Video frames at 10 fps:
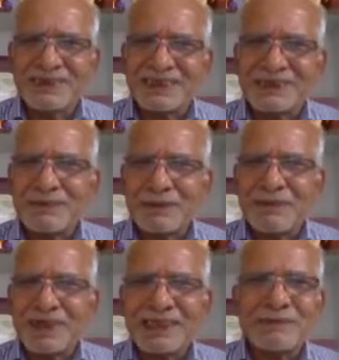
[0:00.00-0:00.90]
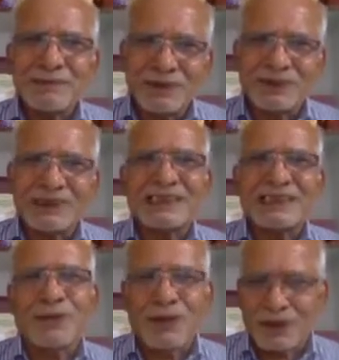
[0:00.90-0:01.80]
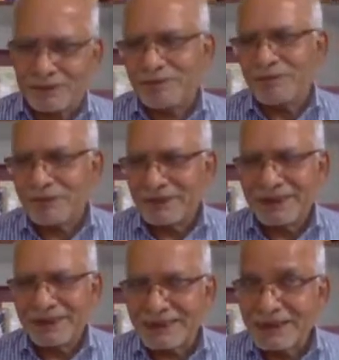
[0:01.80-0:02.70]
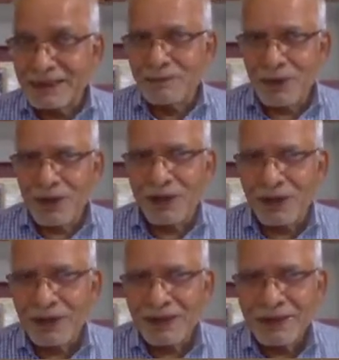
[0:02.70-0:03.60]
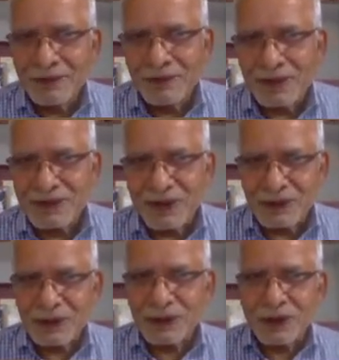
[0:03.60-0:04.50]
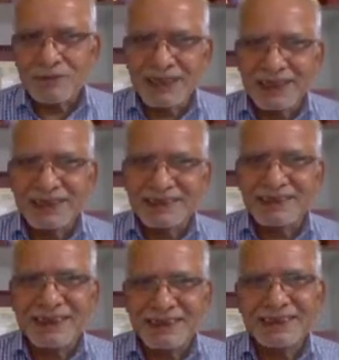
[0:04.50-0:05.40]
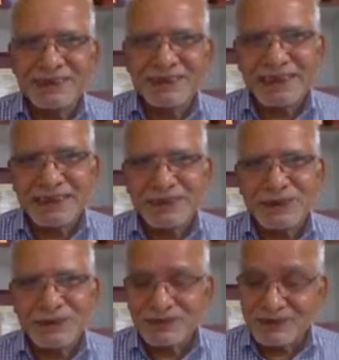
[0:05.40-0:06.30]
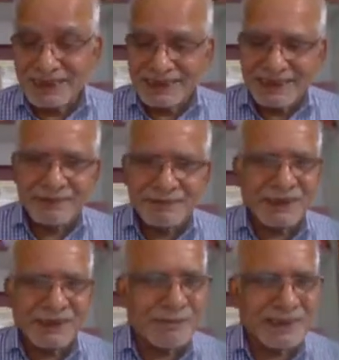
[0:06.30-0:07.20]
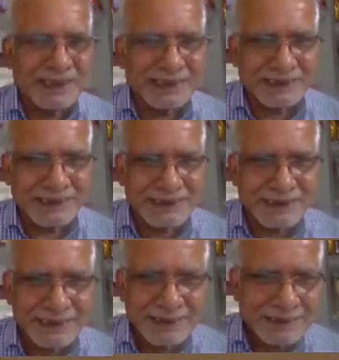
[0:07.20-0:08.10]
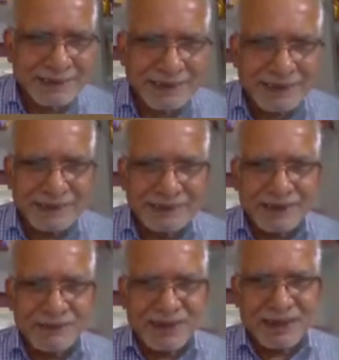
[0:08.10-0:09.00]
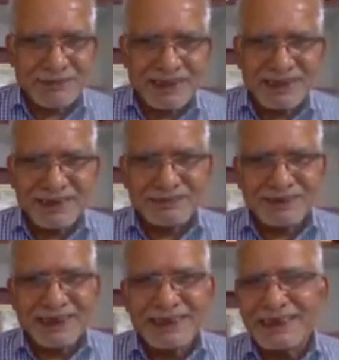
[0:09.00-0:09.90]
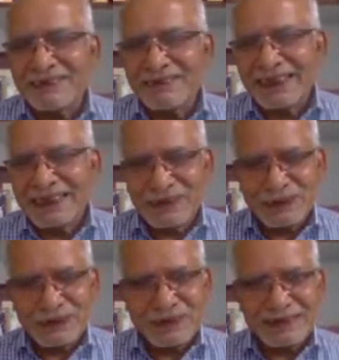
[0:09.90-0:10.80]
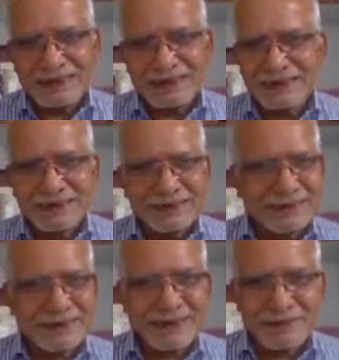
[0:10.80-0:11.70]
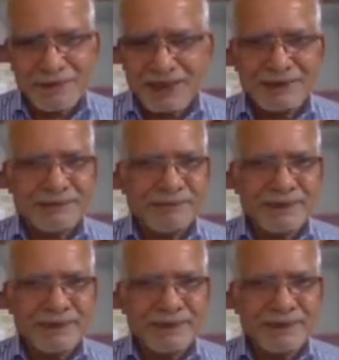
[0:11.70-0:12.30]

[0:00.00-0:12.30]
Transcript: Physics Nobel Prize before Niels Bohr. The so Niels Bohr was also nominated in 1922 with the 11 nominations. And the award committee of 1922 has uh, such a remark,